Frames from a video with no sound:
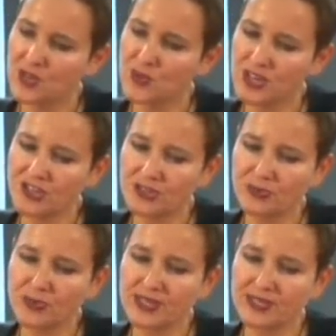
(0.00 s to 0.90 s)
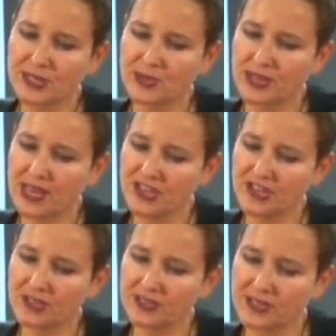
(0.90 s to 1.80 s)
in which, through his
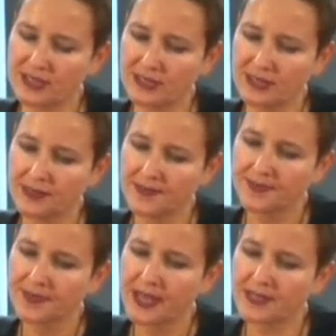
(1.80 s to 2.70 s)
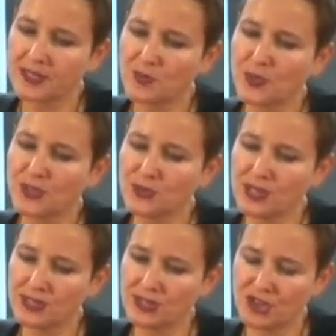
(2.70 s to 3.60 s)
education and skill, he has an
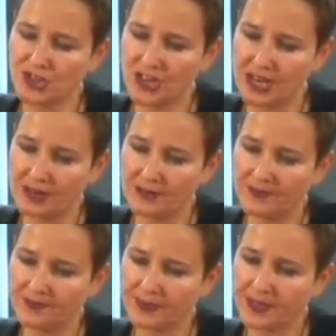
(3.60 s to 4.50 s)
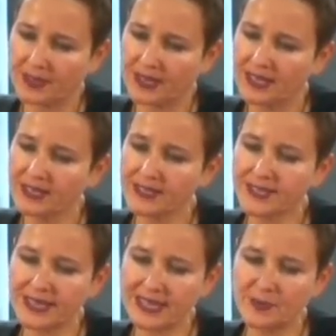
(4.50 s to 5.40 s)
opportunity to share. He
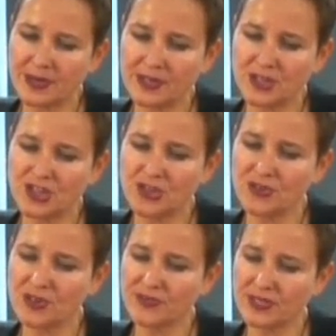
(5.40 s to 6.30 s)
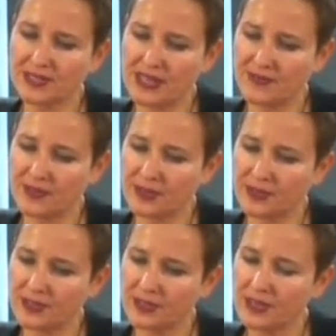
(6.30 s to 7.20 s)
is thereby assured of his
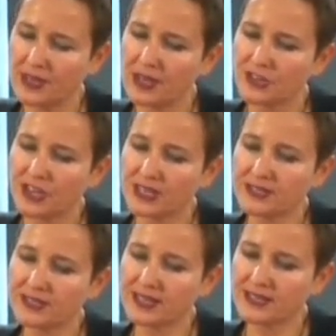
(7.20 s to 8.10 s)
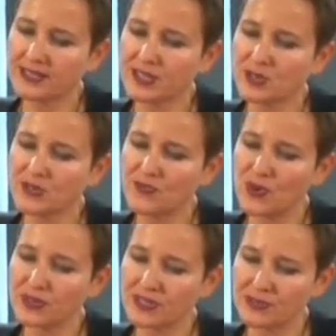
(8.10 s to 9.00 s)
livelihood, just as the
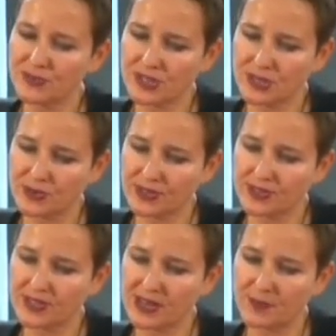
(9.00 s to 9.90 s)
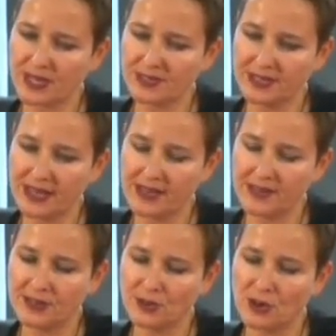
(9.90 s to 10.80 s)
universal resources are
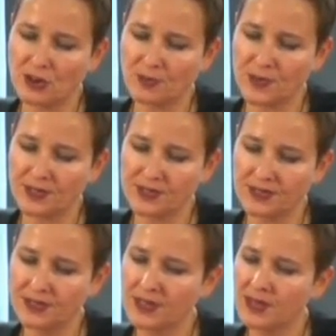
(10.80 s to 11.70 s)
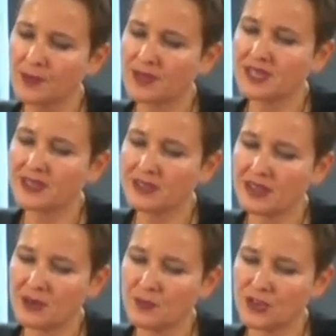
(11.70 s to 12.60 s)
maintained and augmented by the
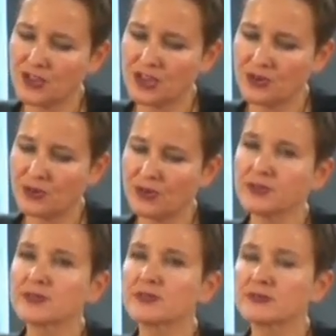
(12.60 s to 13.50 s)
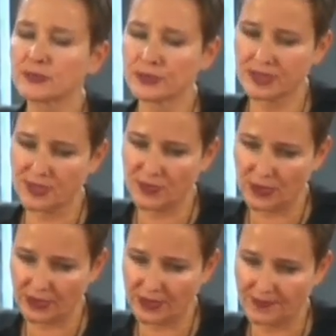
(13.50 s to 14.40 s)
income which he earns through his
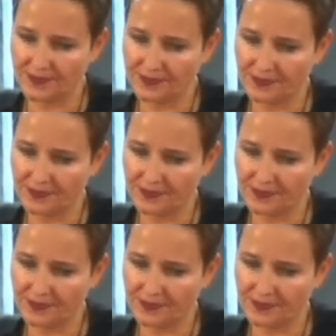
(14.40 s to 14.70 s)
work.